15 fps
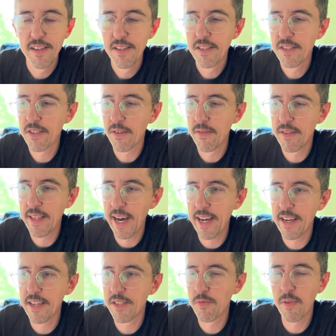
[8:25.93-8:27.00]
So
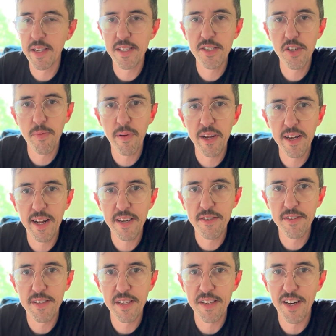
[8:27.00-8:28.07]
that is what Super
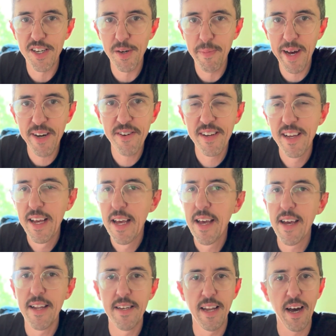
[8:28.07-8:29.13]
Connectors is all about.
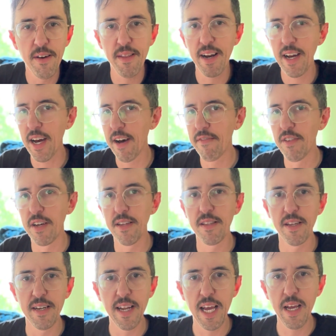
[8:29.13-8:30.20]
And now that I have
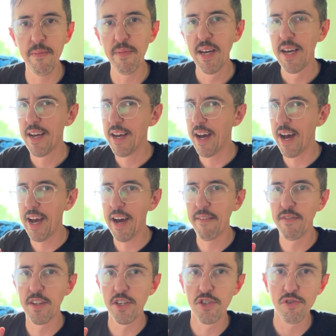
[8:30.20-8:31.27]
the name, I have
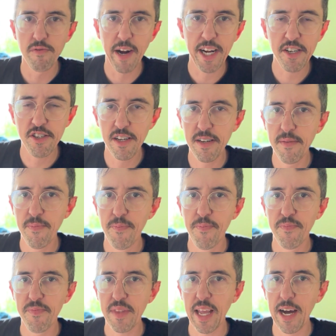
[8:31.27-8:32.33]
the direction,
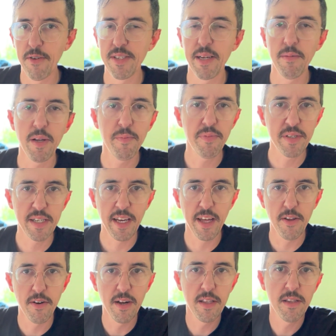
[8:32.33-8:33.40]
I was able to put
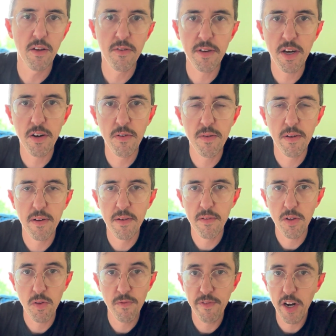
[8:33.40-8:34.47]
together a logo
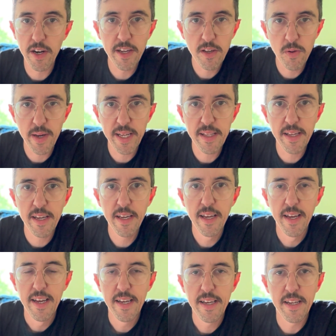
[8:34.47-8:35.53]
very quickly
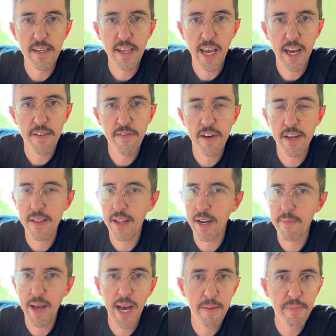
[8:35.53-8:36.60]
in Canva that
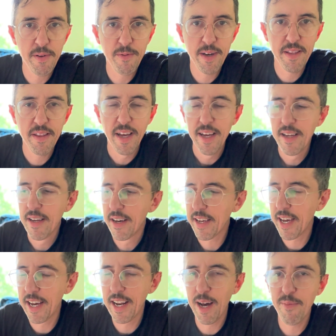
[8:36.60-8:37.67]
I'm happy with.
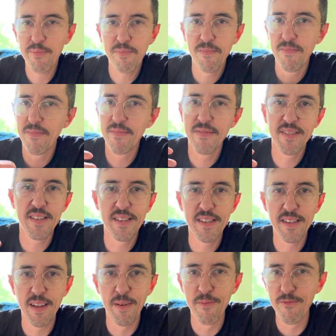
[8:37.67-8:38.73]
Again,
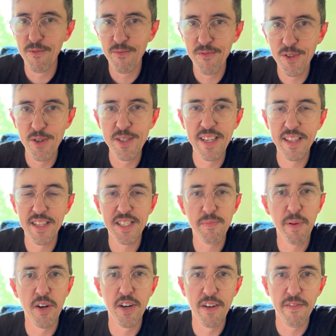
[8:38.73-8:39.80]
I'm using the
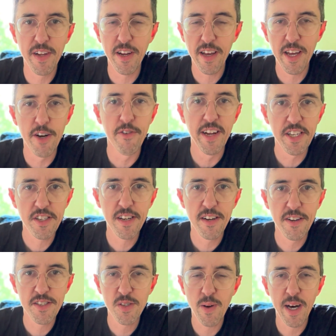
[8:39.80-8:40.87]
spirit of iteration
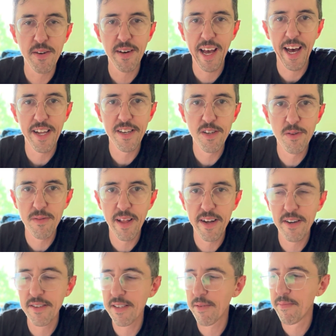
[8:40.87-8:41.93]
here, so I'll add new
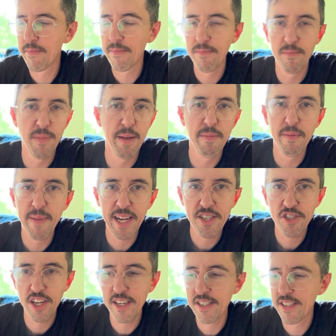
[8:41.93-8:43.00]
layers. I'll maybe make
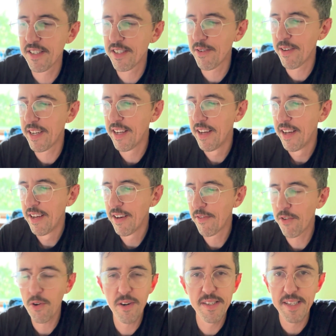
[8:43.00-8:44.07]
changes to it. Of
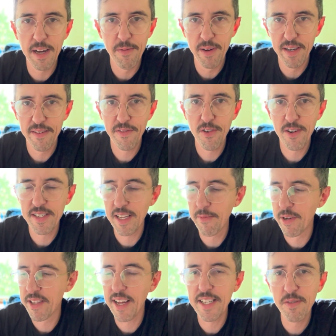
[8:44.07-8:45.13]
course I will. Of course I
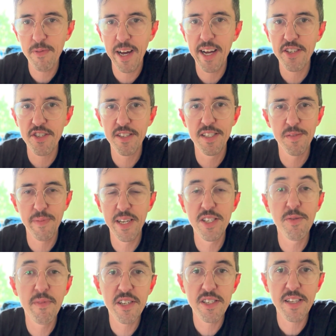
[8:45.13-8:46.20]
will. That's why I shouldn't spend
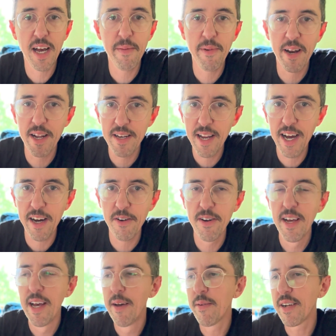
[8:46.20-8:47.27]
too much time on it now,
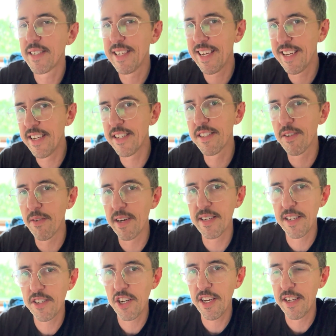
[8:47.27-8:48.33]
because it is going
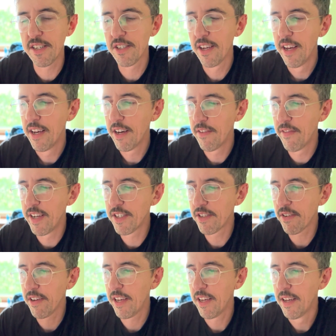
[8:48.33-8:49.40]
to change
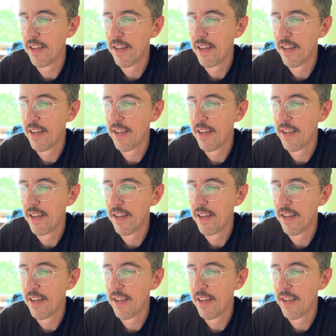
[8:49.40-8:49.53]
eventually.